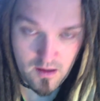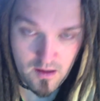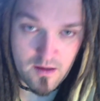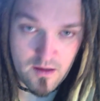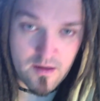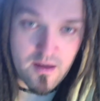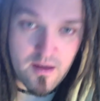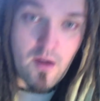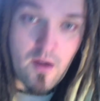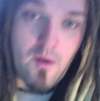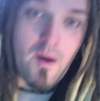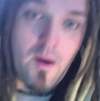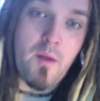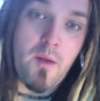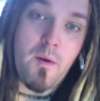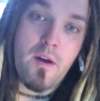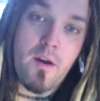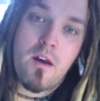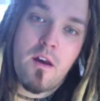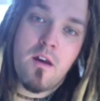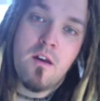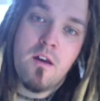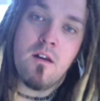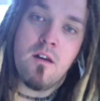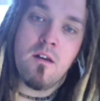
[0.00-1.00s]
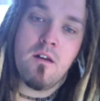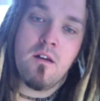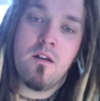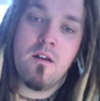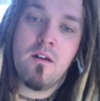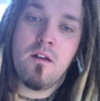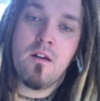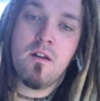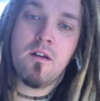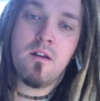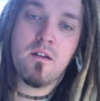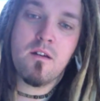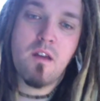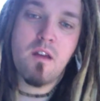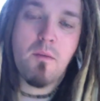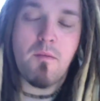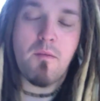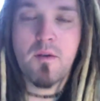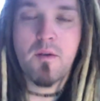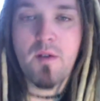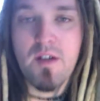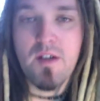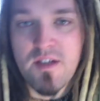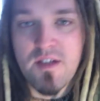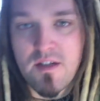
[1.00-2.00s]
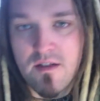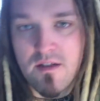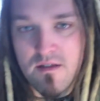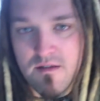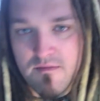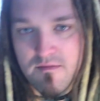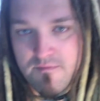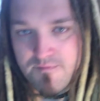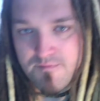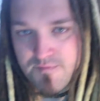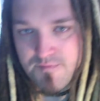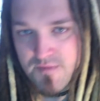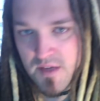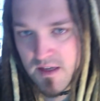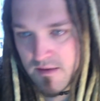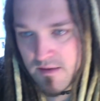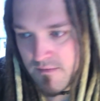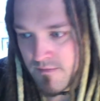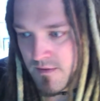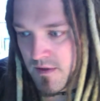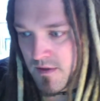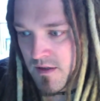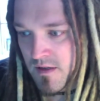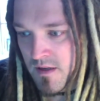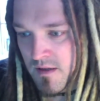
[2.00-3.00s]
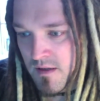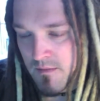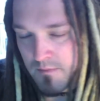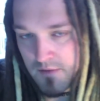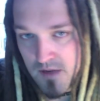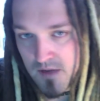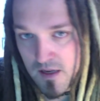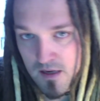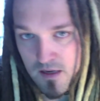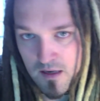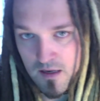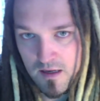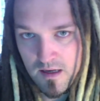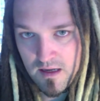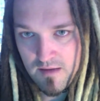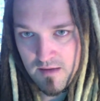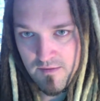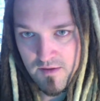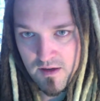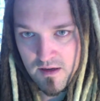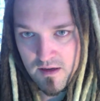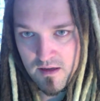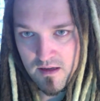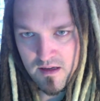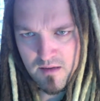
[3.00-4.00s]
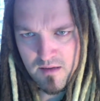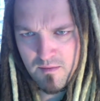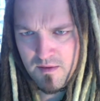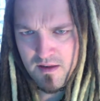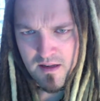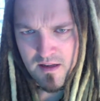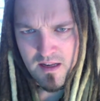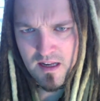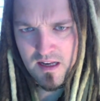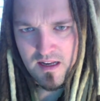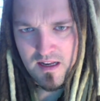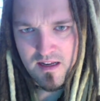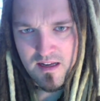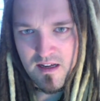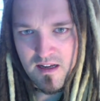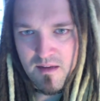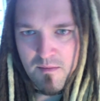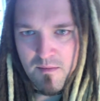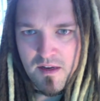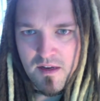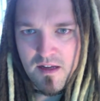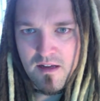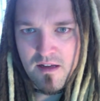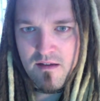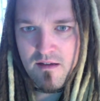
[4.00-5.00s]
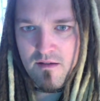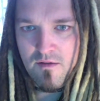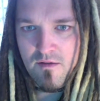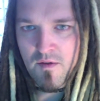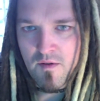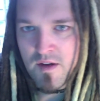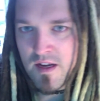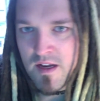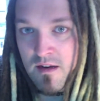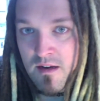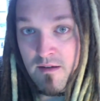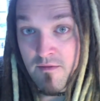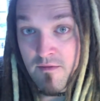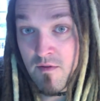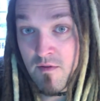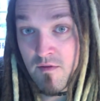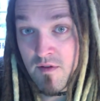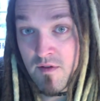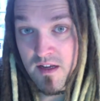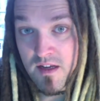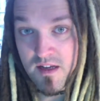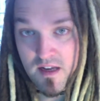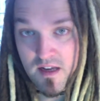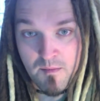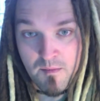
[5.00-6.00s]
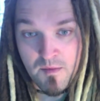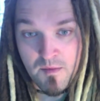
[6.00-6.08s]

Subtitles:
So anyway, a couple of questions then, and I'm going to leave you because it's been nearly 6 minutes already and I've not really said